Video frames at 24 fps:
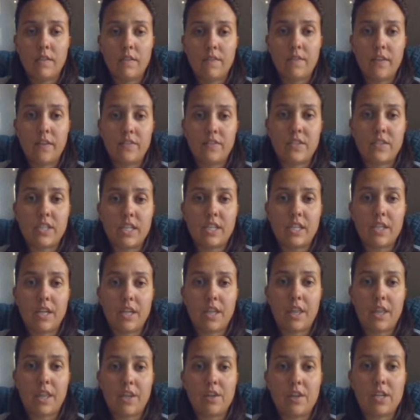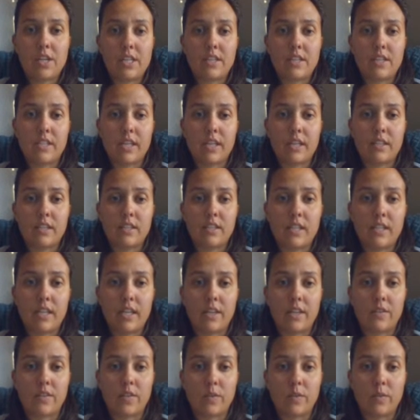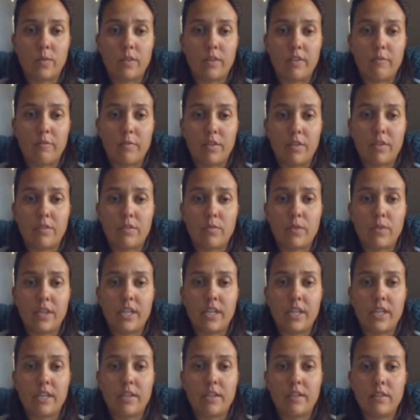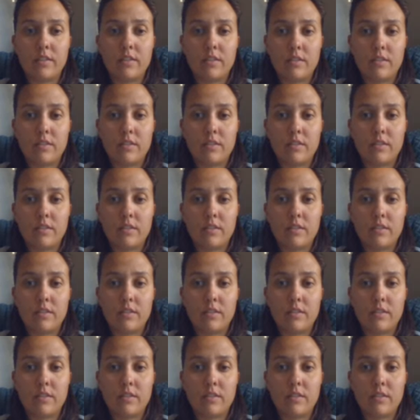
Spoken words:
15 and 36, the answer would have been 3.